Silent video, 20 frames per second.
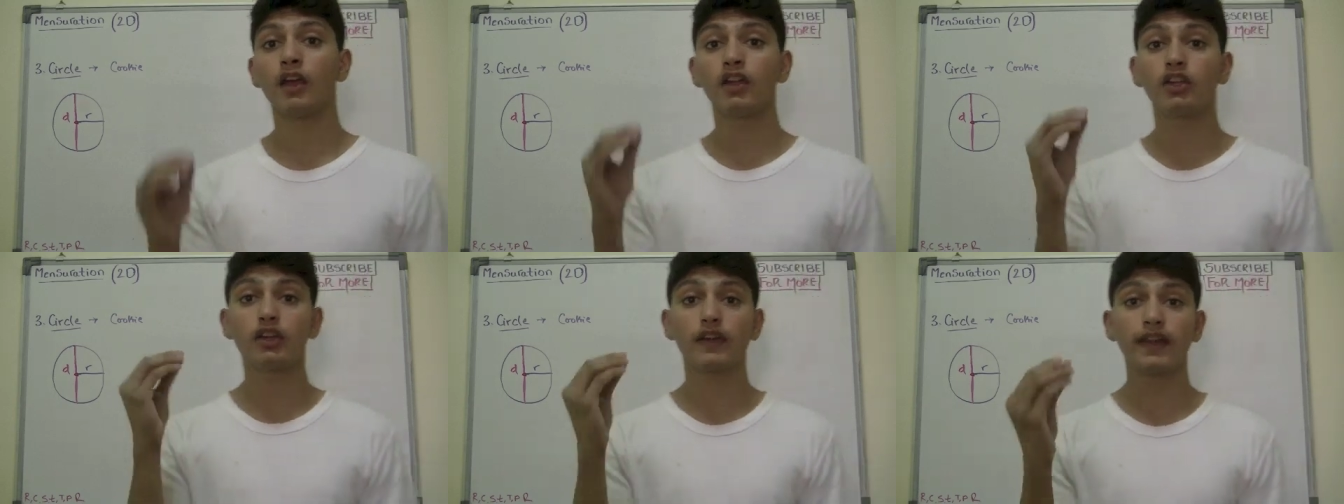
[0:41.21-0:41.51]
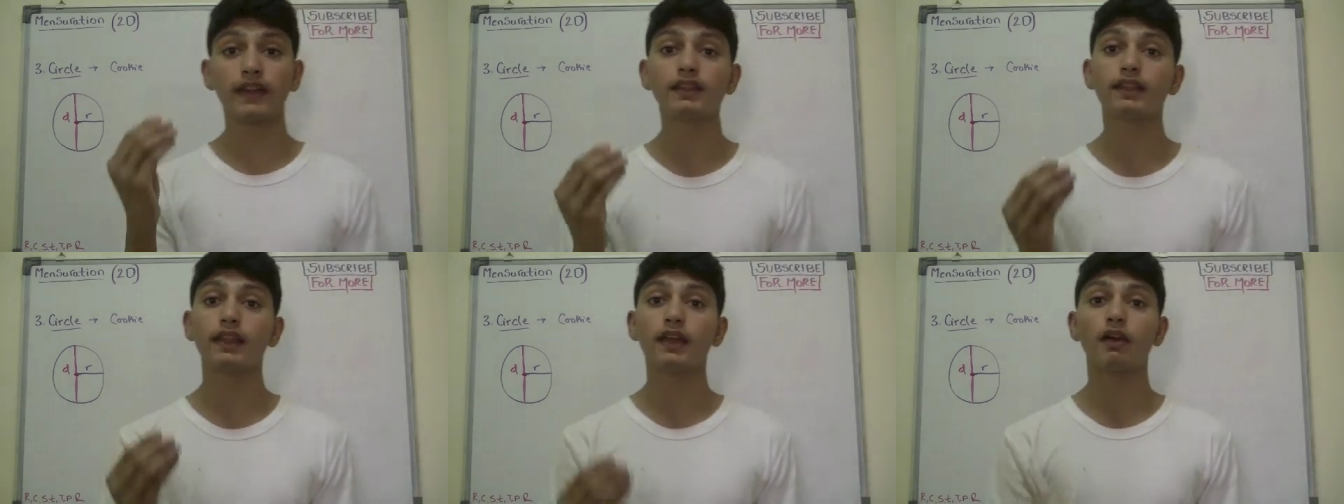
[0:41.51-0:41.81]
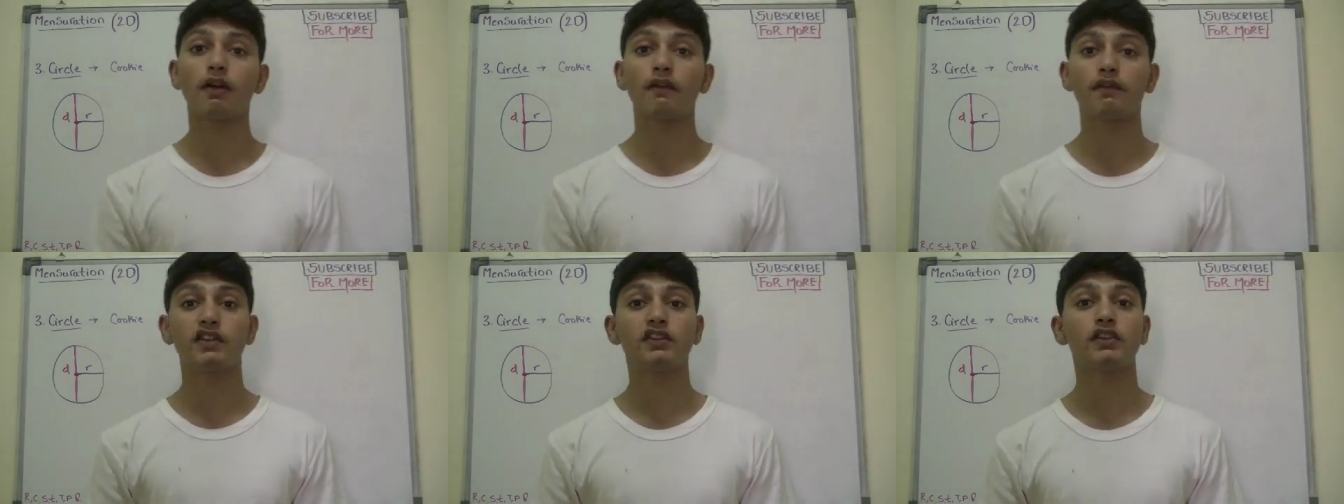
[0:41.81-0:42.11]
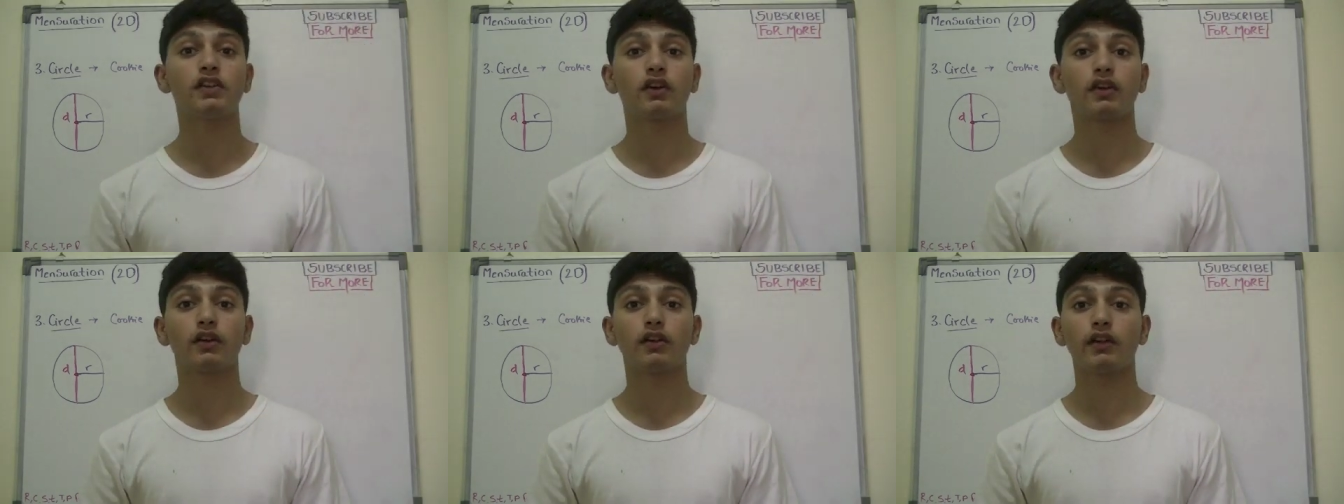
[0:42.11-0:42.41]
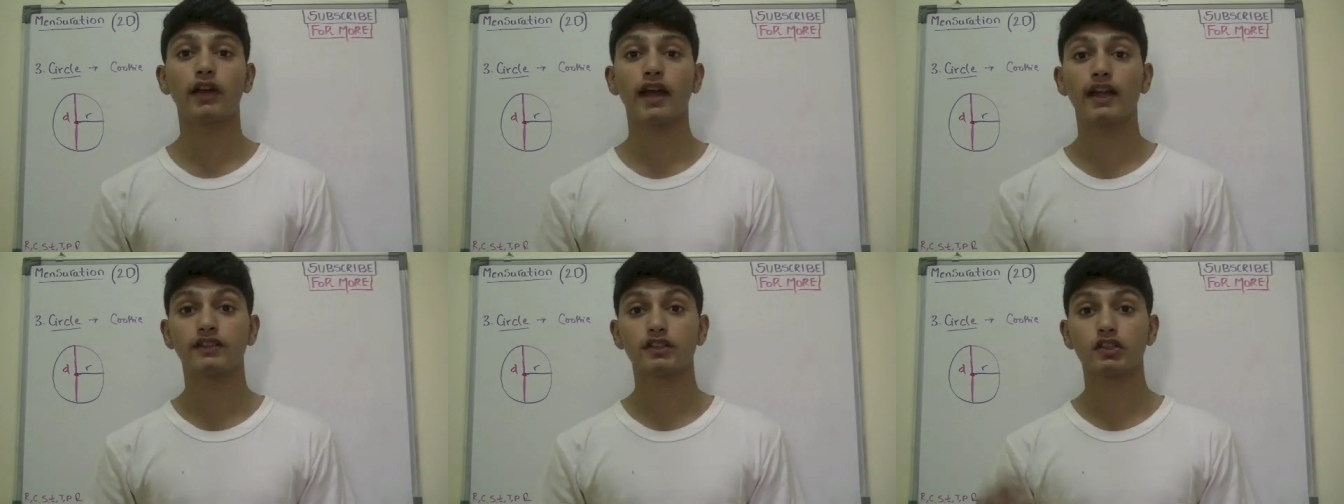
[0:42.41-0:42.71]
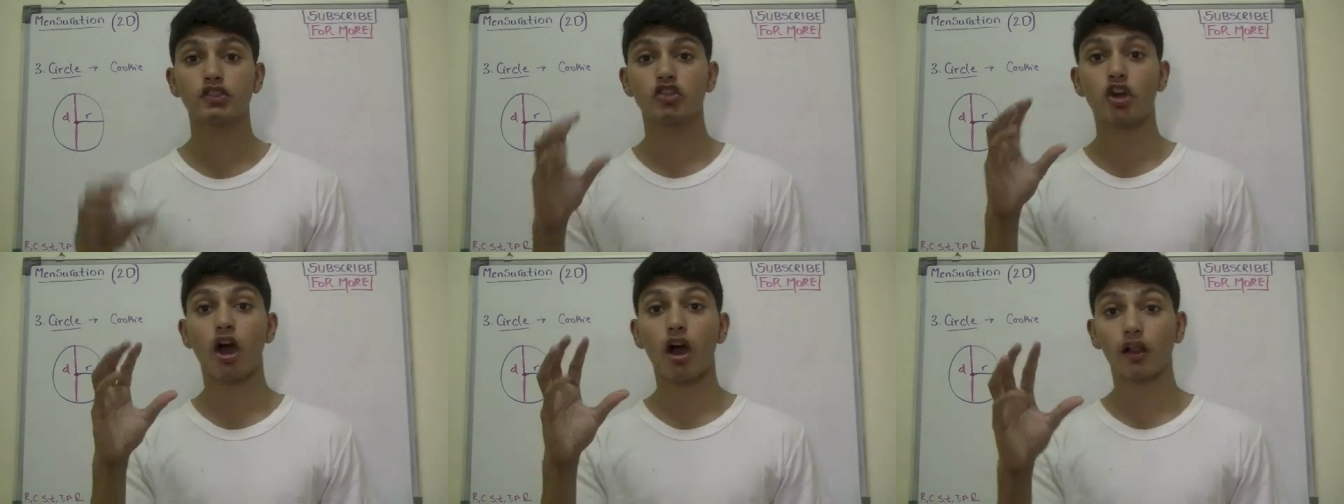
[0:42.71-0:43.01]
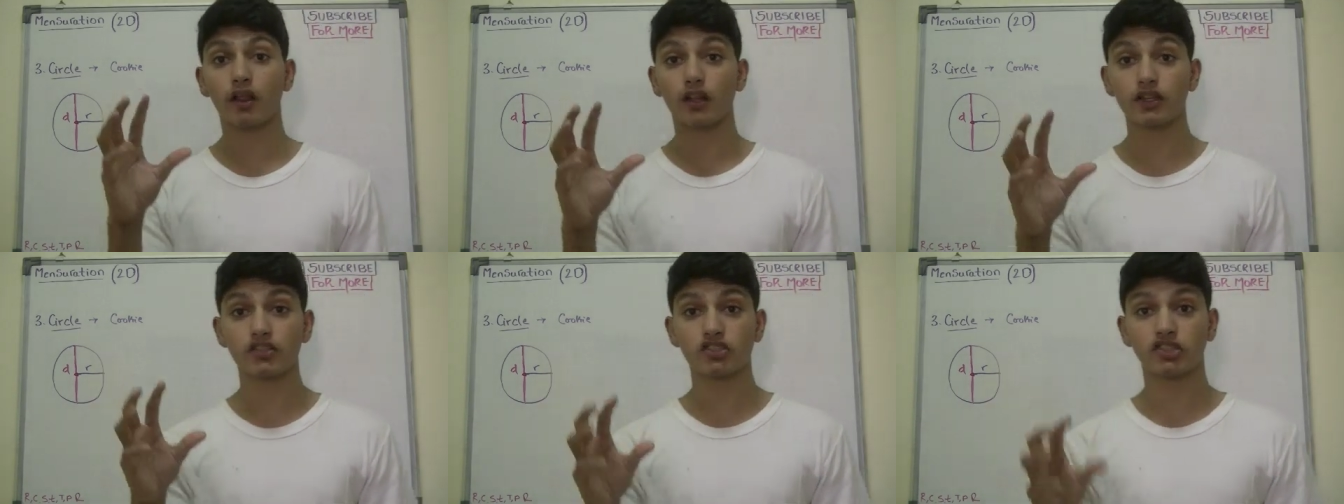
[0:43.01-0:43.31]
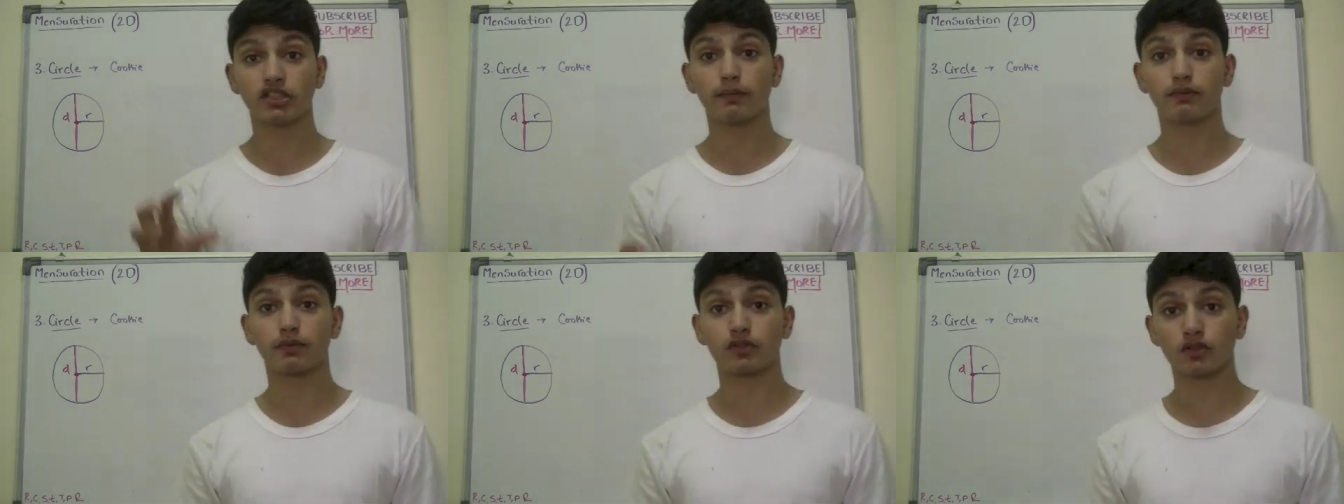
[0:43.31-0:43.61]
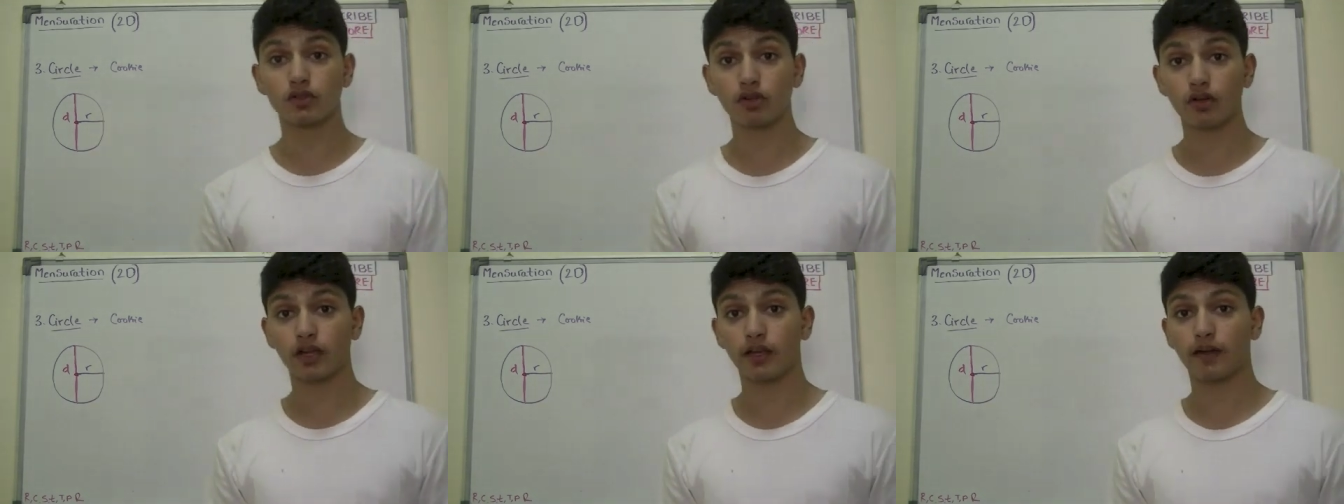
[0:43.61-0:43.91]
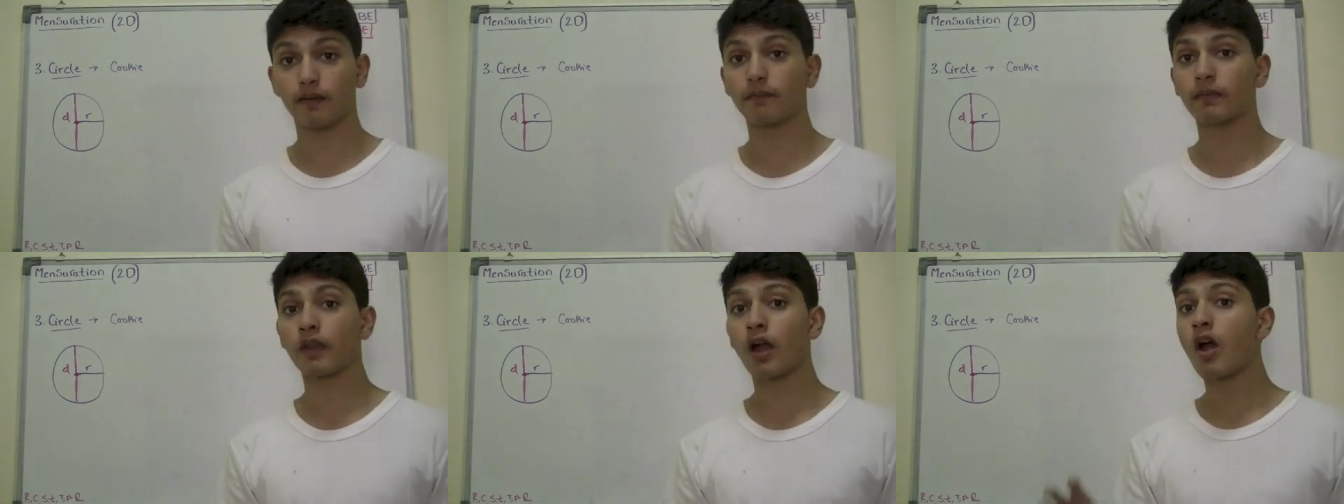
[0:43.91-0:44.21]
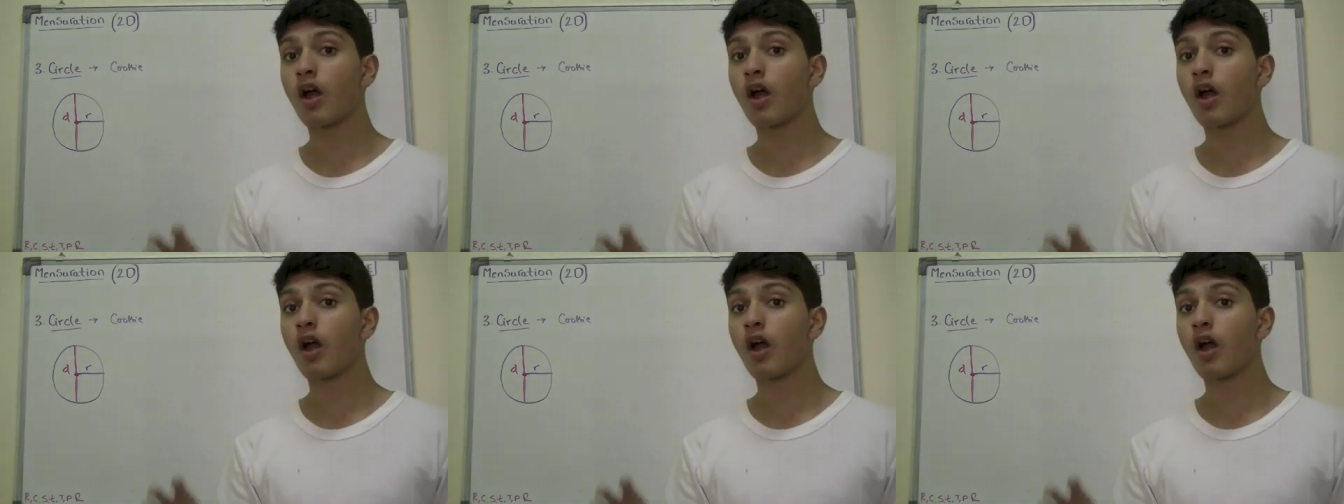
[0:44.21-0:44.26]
you can think of a circle as a chocolate chips cookie